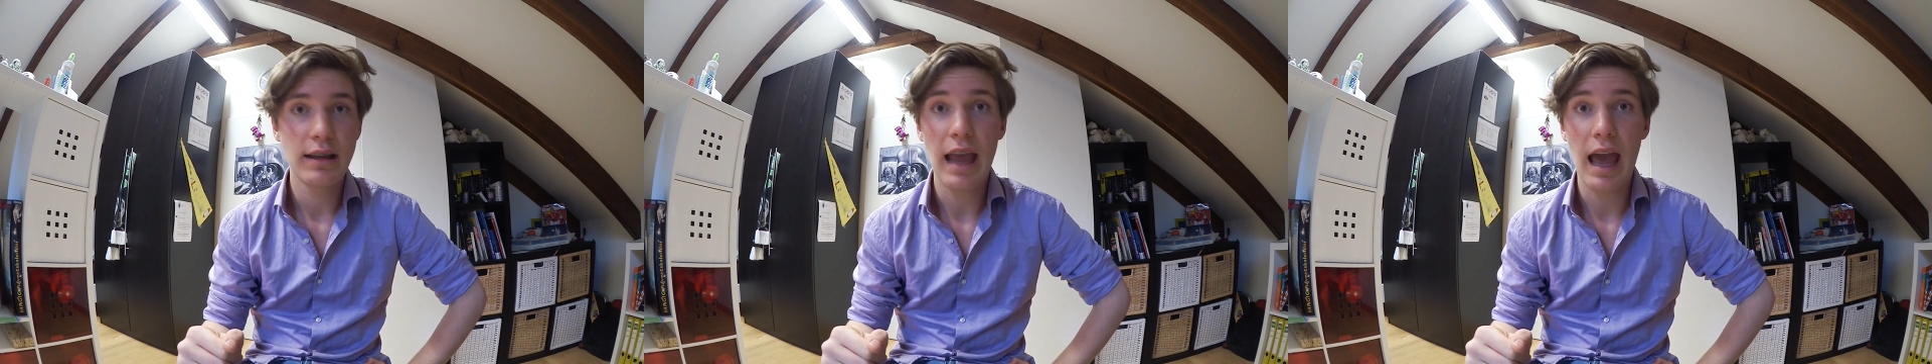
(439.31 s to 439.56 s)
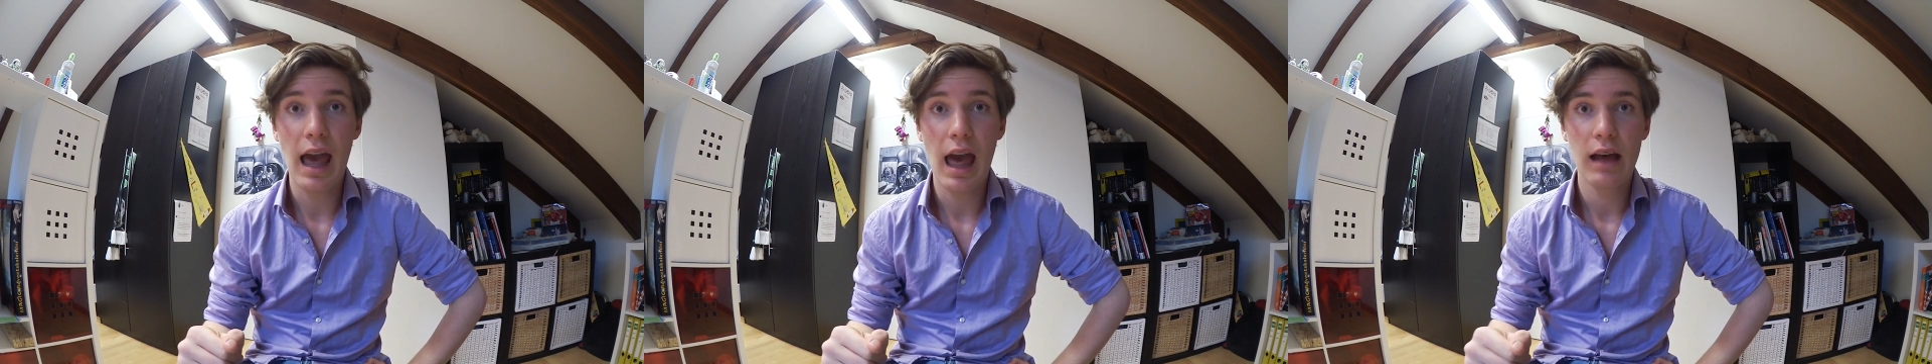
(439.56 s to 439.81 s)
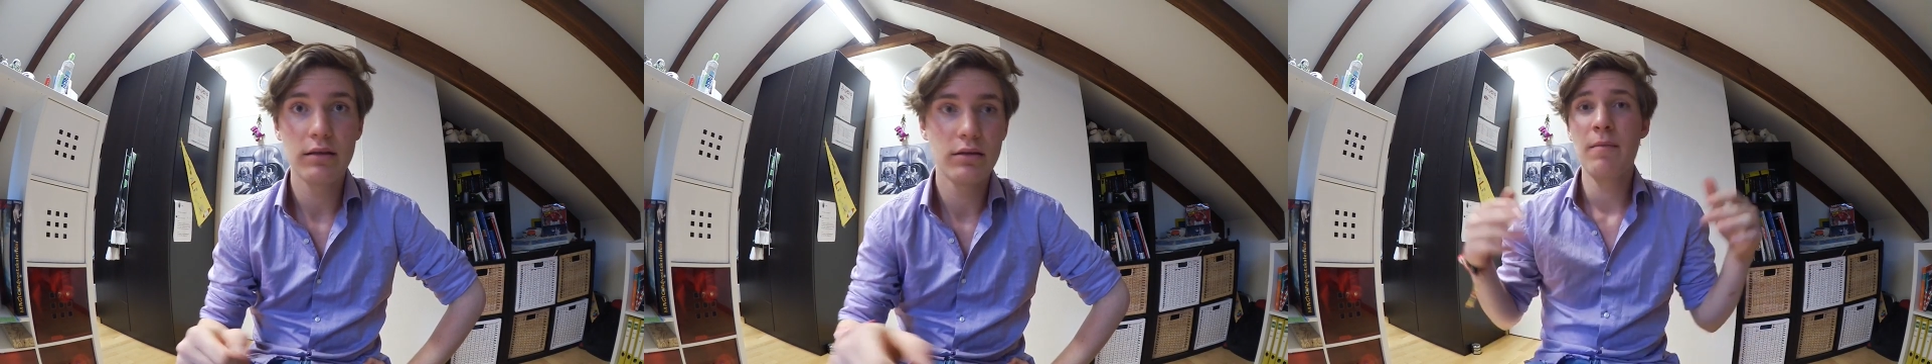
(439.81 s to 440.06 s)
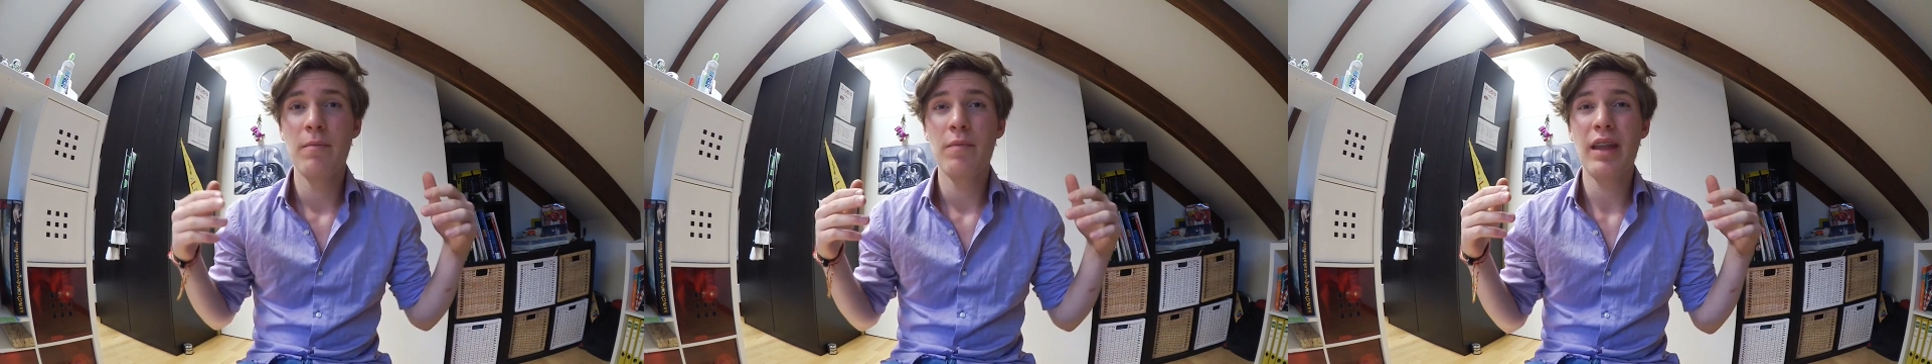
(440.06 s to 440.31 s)
Yeah.
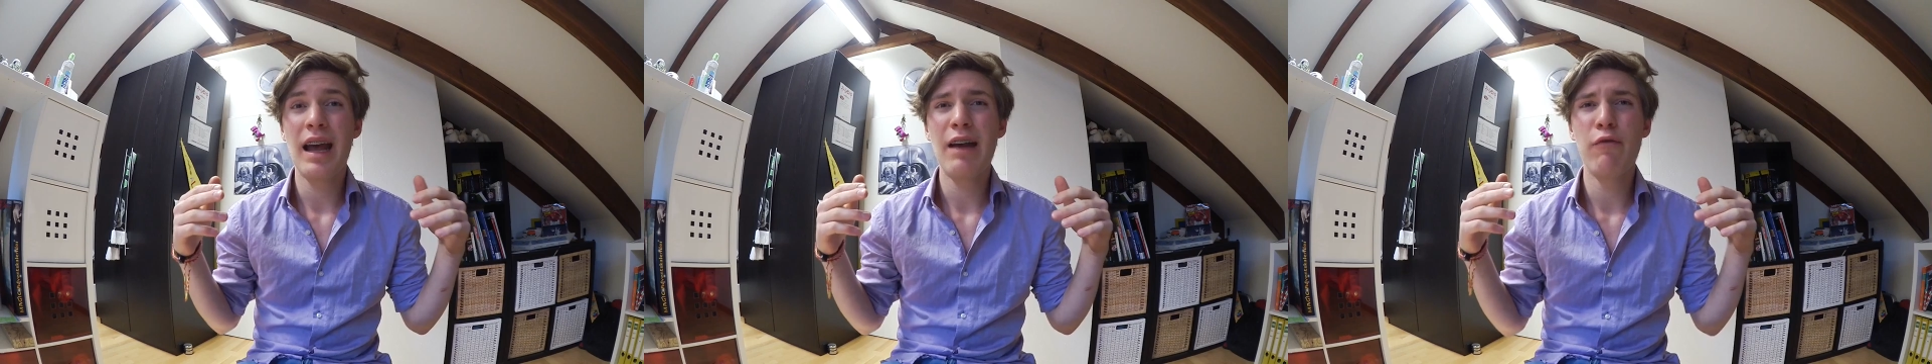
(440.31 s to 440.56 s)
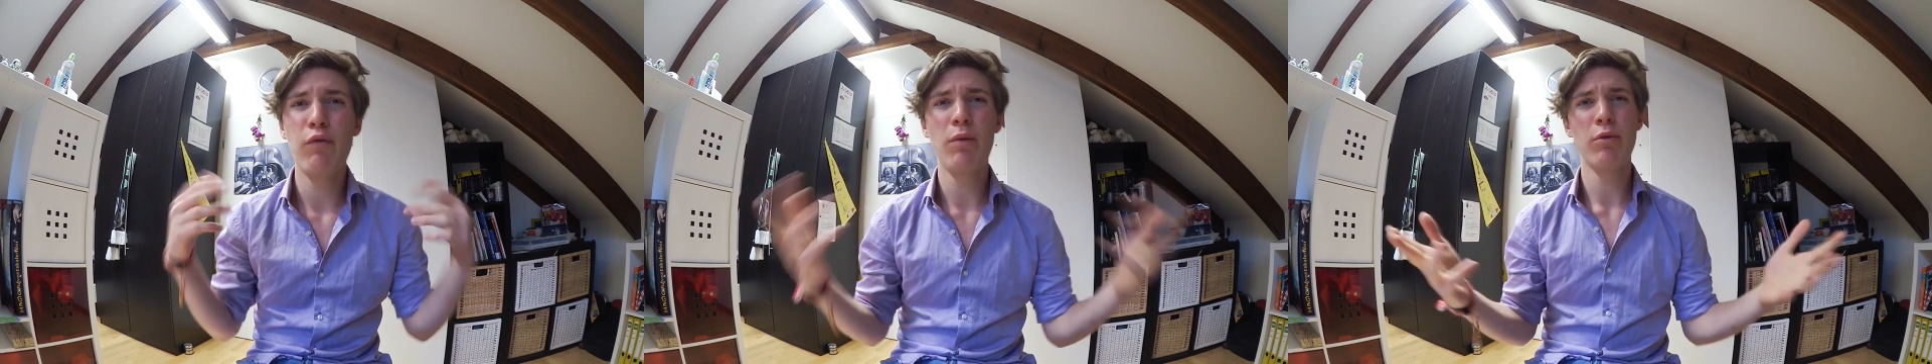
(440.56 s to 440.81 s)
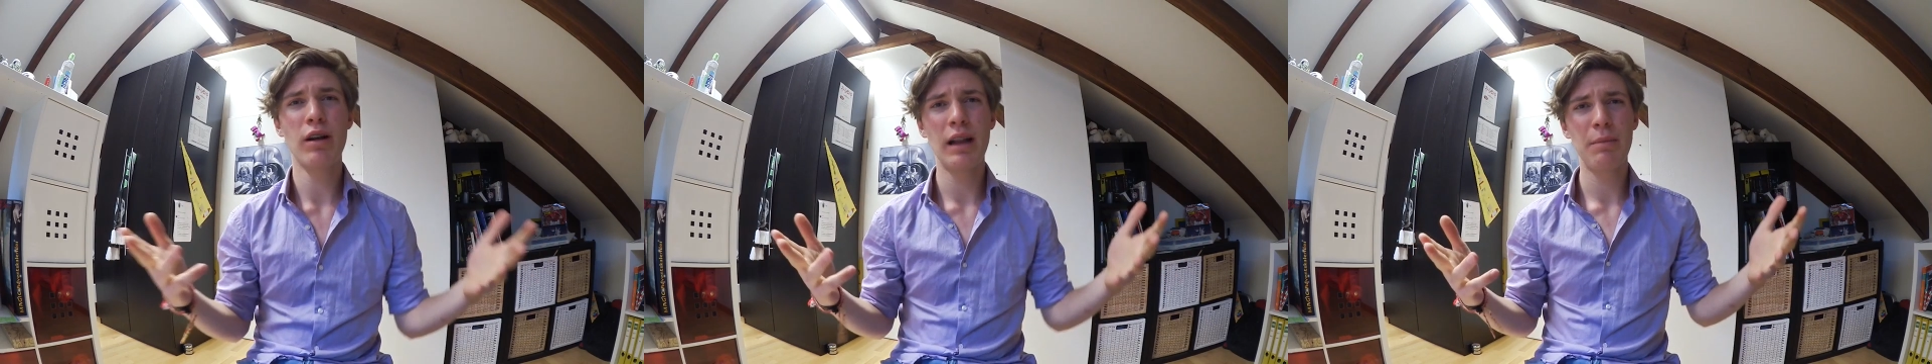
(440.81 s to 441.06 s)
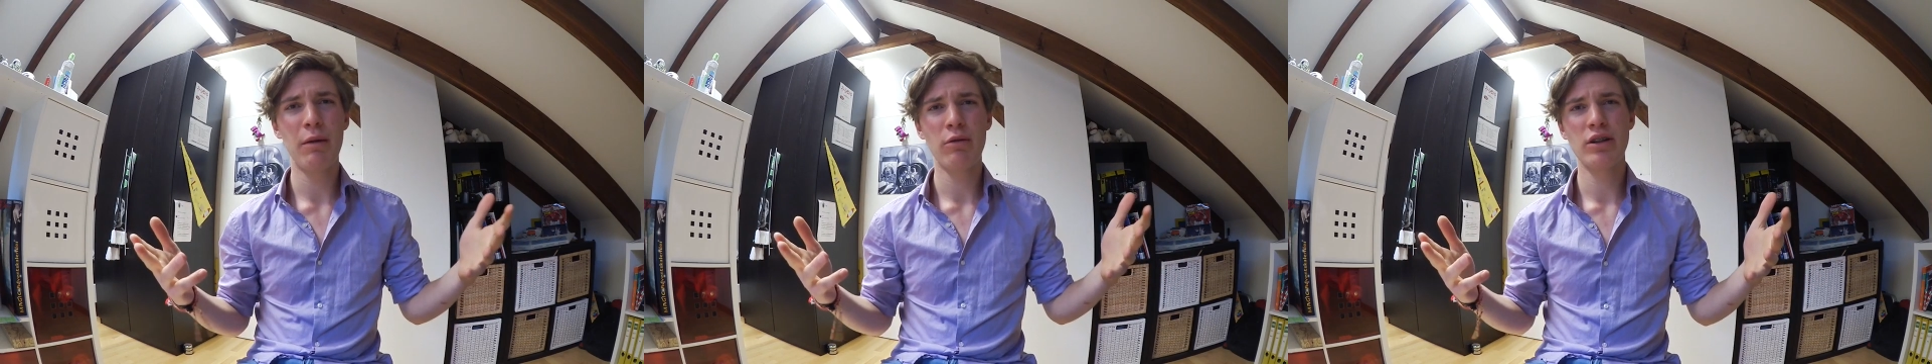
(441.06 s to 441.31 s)
I have one more
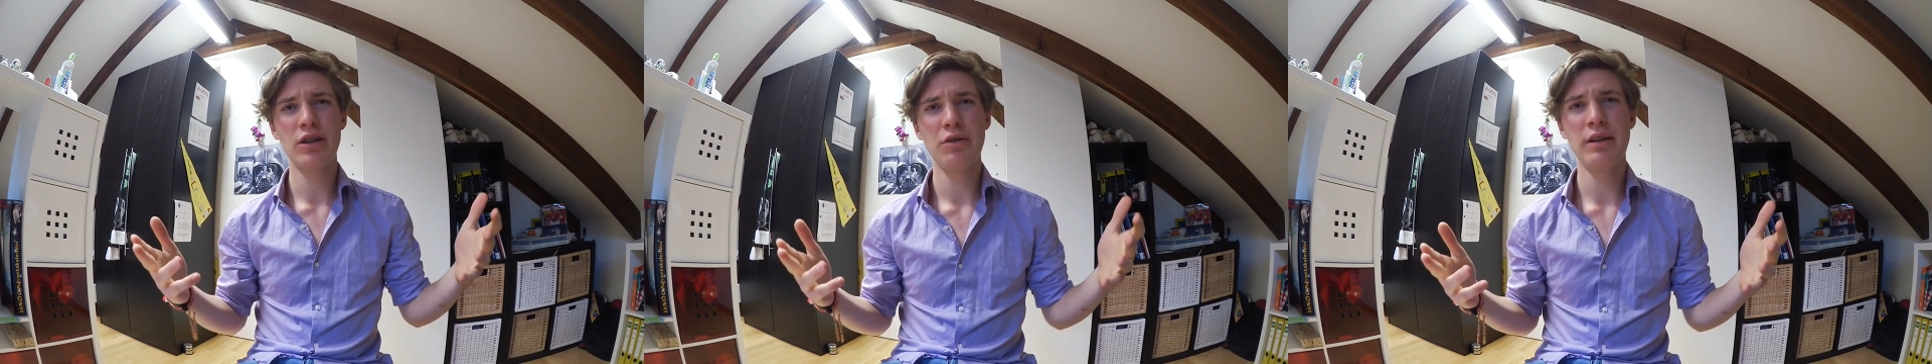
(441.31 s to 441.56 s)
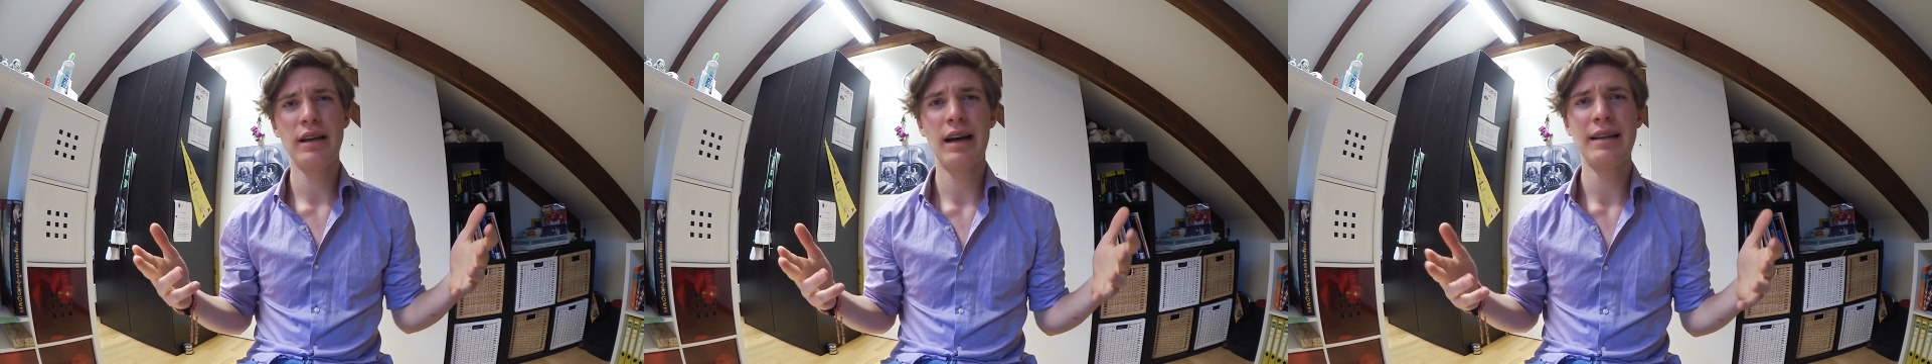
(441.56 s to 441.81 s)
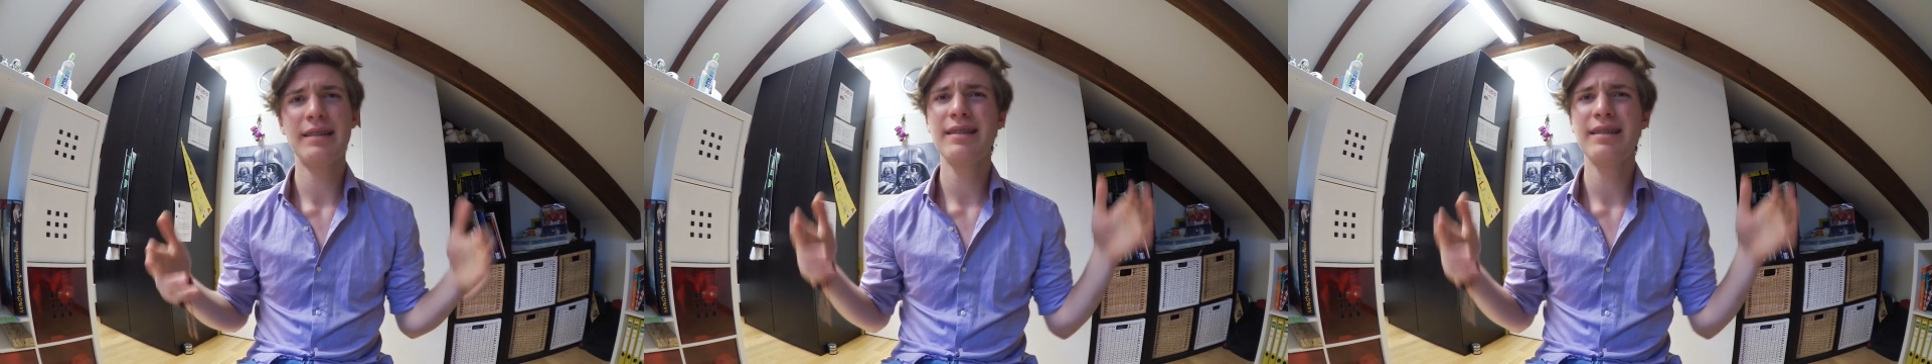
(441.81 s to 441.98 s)
clip I want to show you guys.